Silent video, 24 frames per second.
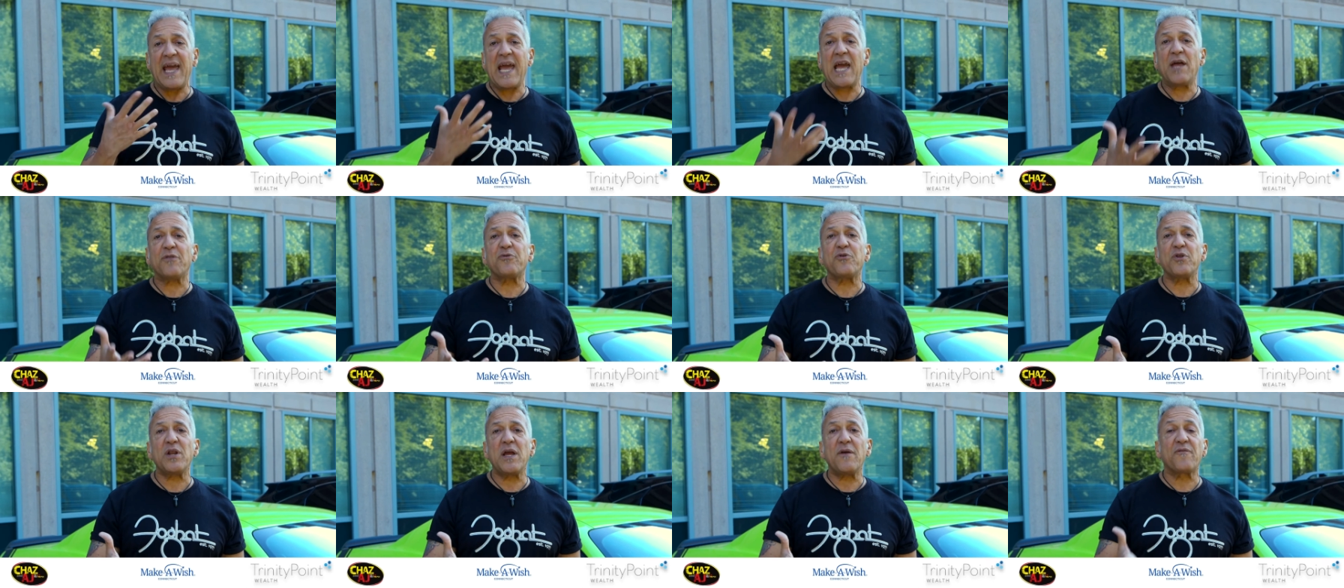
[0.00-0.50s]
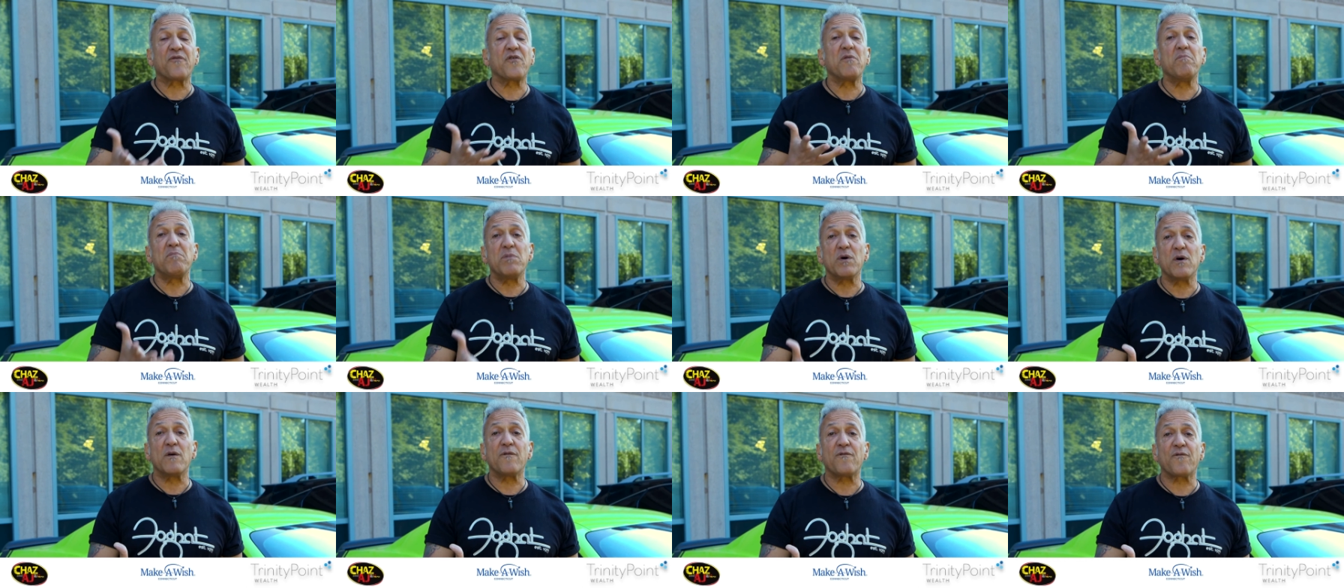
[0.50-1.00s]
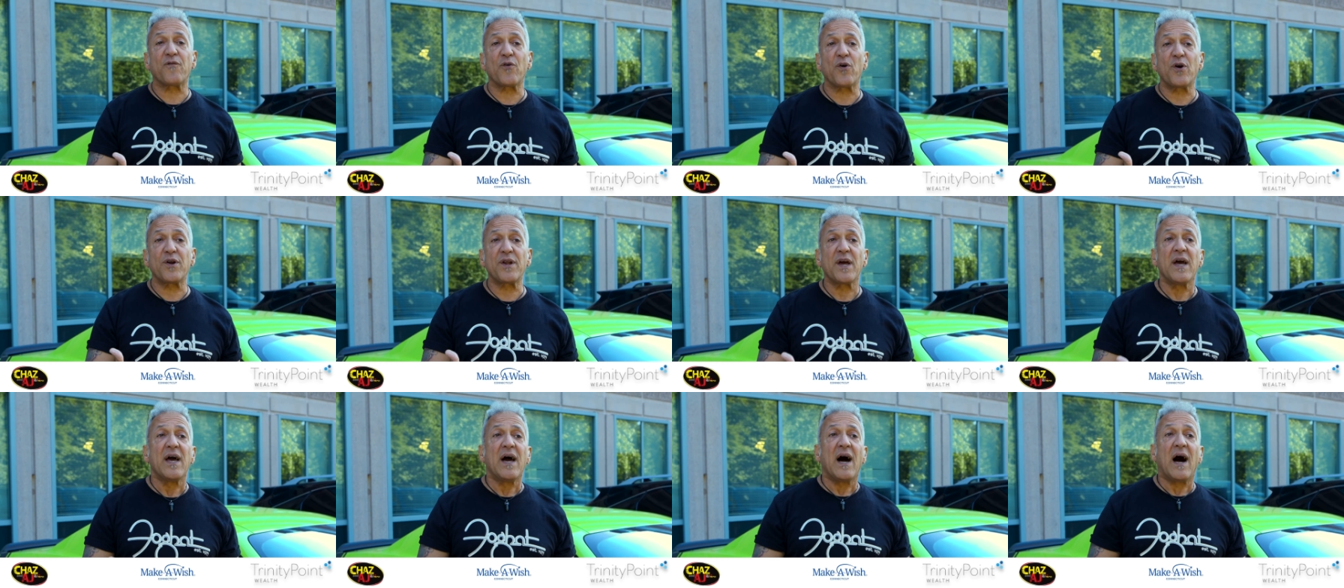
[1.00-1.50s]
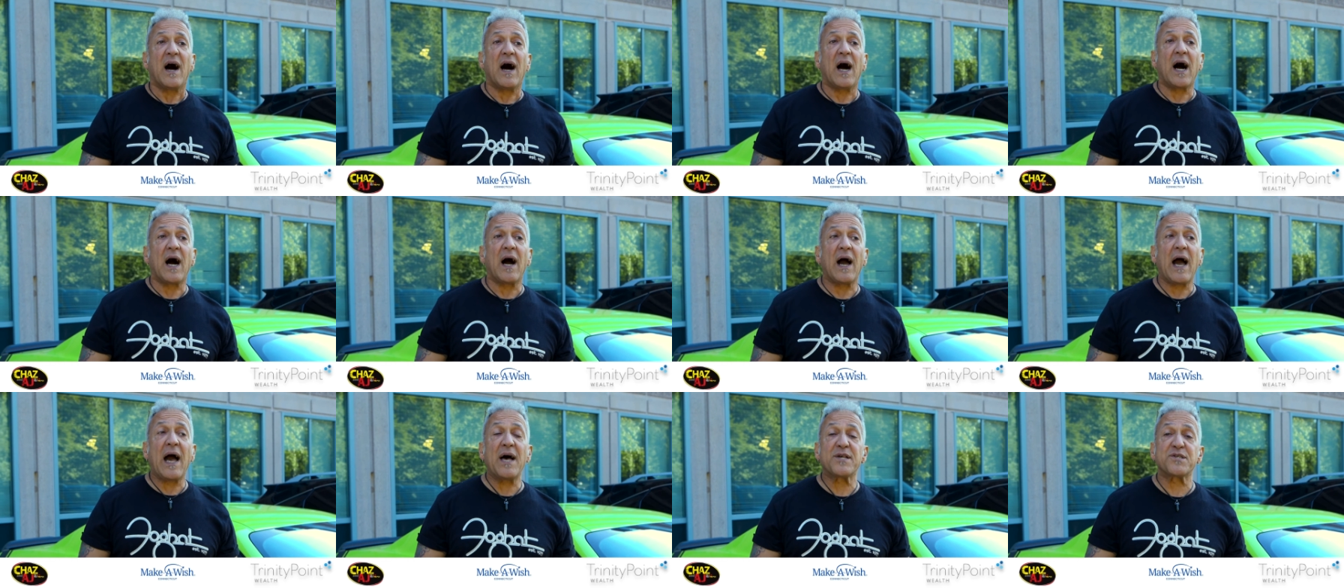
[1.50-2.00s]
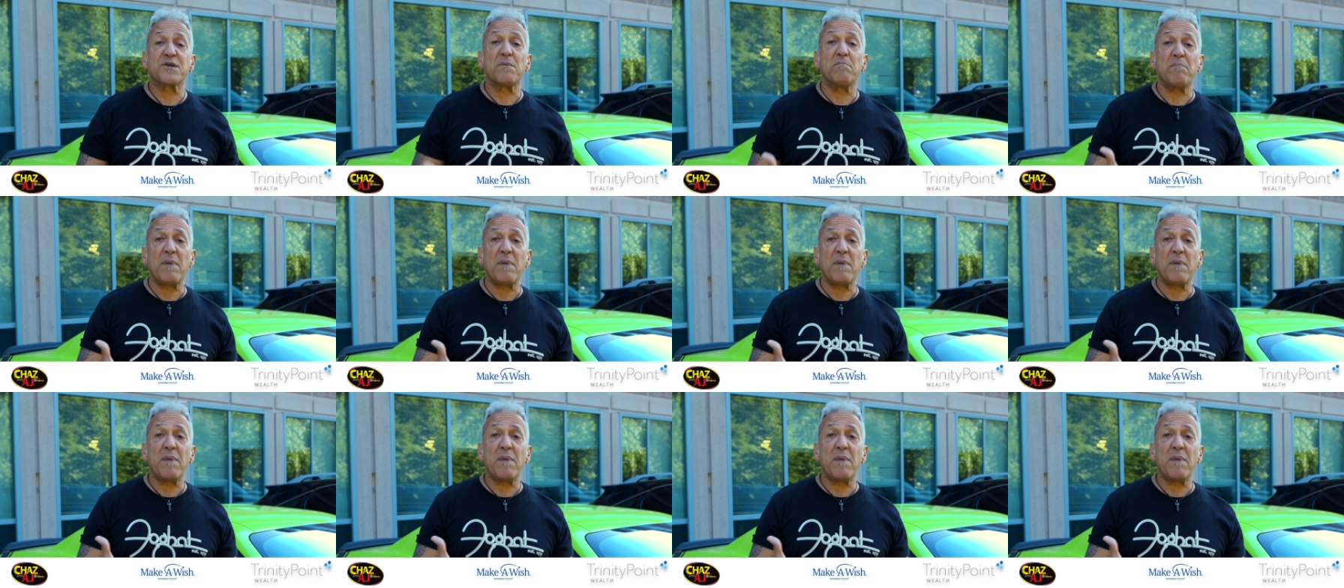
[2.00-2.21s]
Anthony from Milford uh, has a